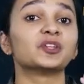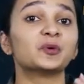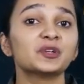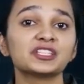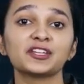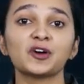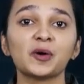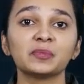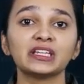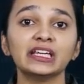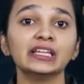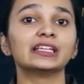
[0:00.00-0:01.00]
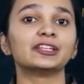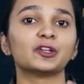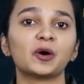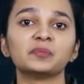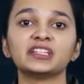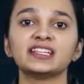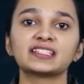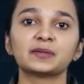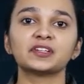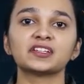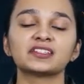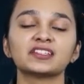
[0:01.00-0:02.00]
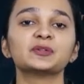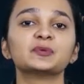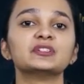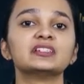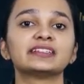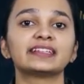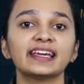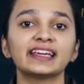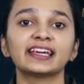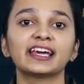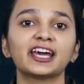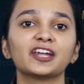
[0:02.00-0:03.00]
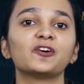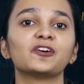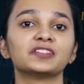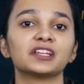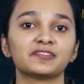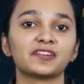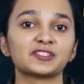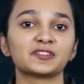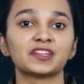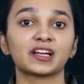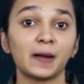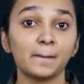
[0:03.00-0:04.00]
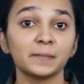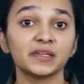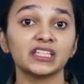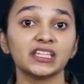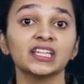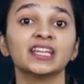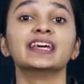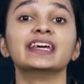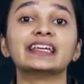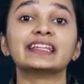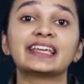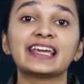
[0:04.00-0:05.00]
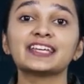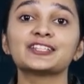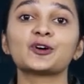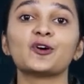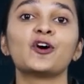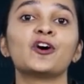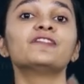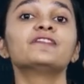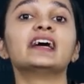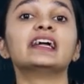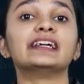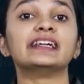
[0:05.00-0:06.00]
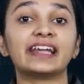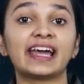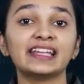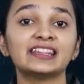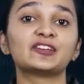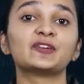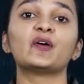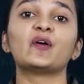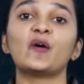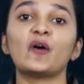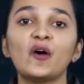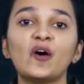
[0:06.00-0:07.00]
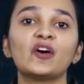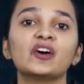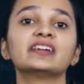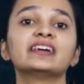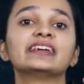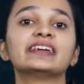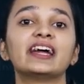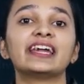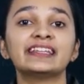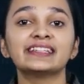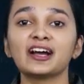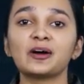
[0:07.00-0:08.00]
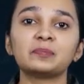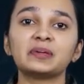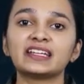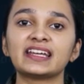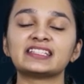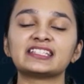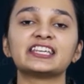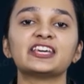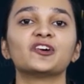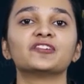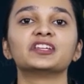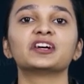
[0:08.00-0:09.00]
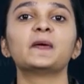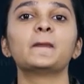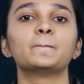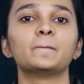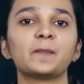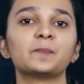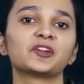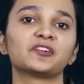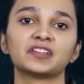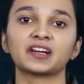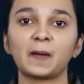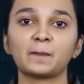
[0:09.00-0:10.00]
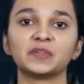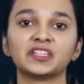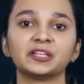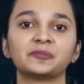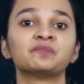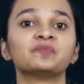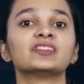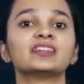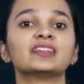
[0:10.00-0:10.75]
Who is a nominee? Nominee is a person who will take care of the affairs of the company in case of death or incompetency of the member of the company.